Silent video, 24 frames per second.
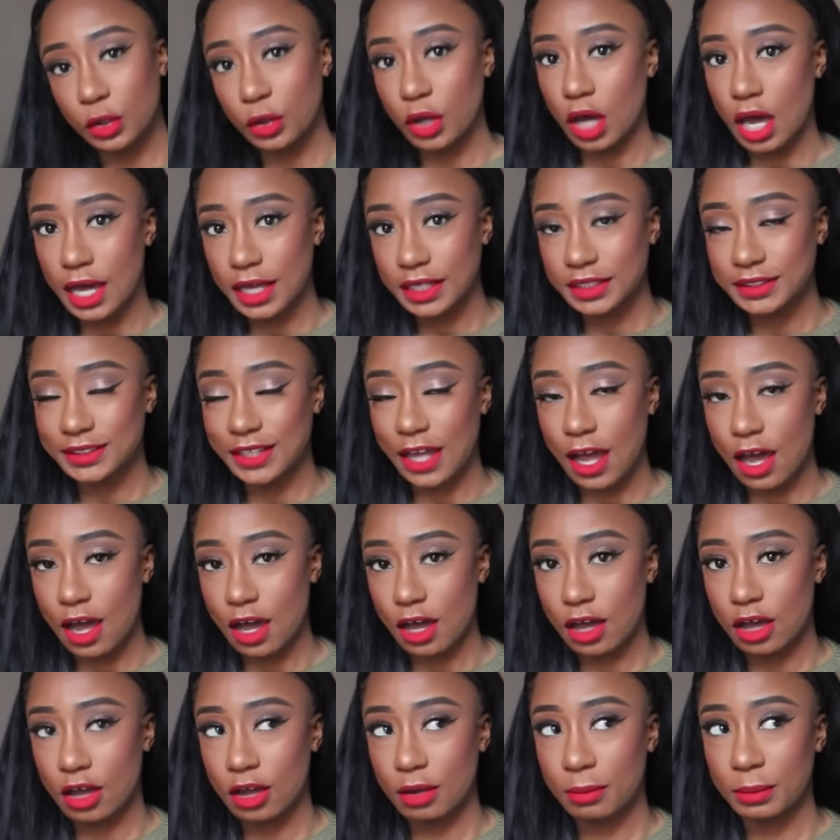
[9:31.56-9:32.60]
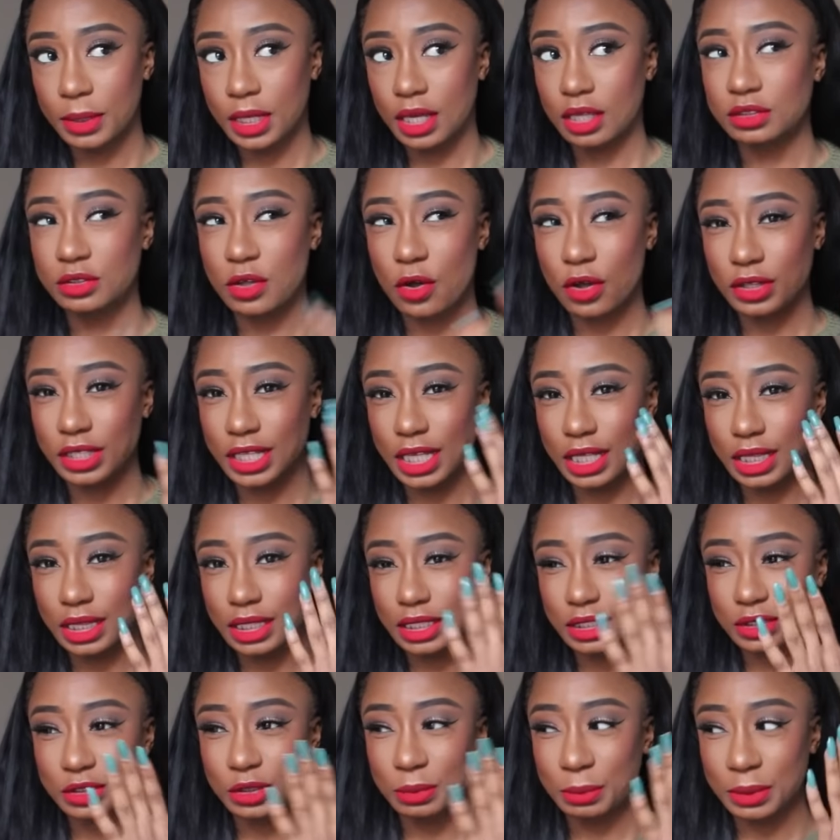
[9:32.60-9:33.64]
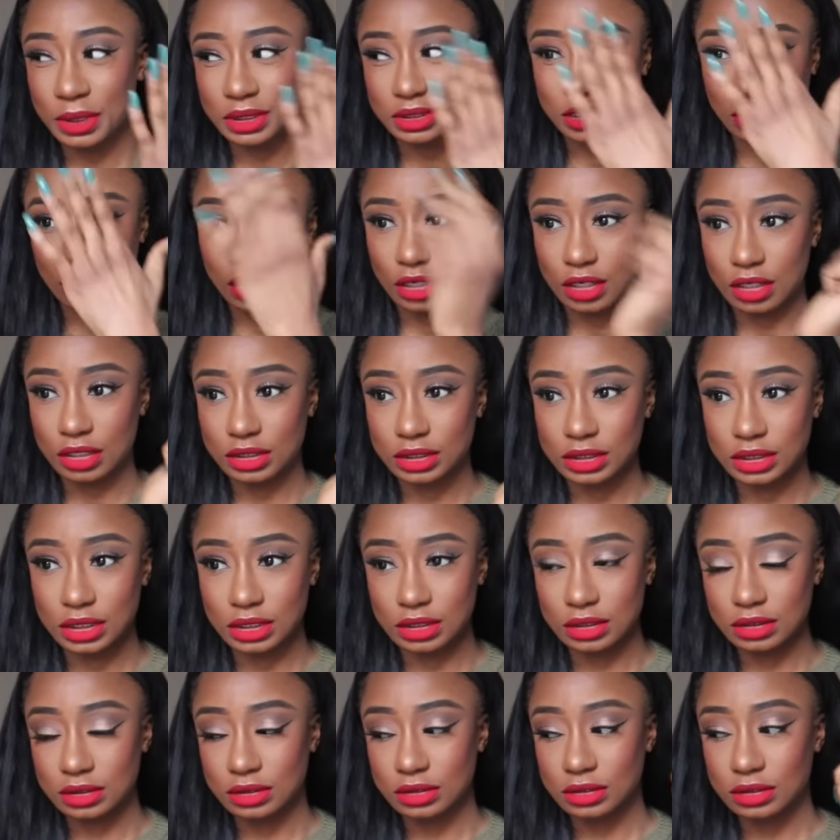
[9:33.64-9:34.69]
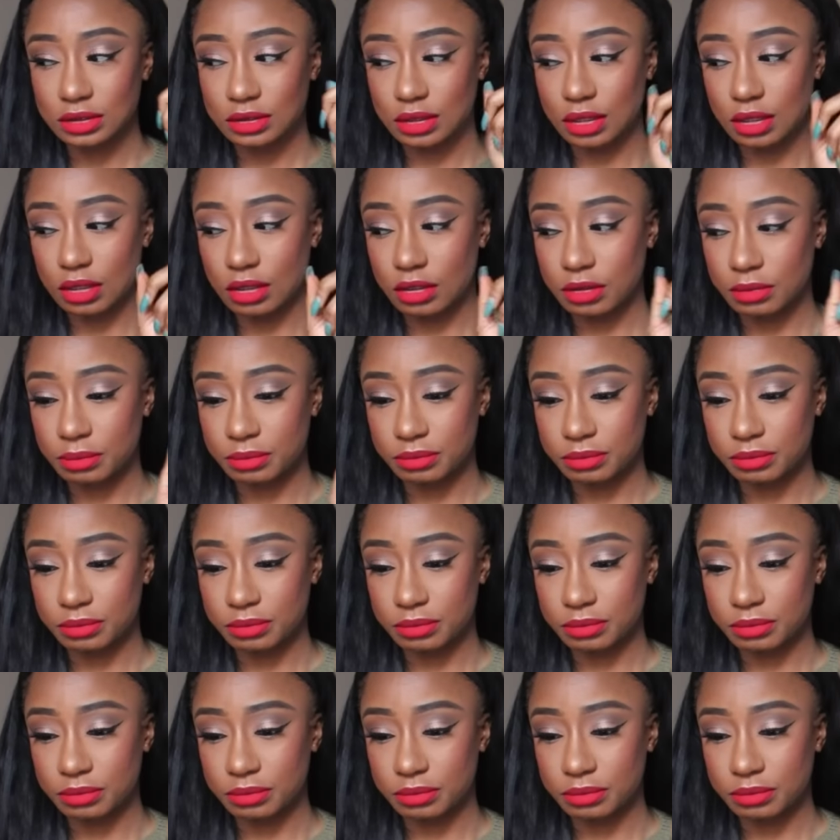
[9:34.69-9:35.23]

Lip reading: So guys, it has gone a little bit darker since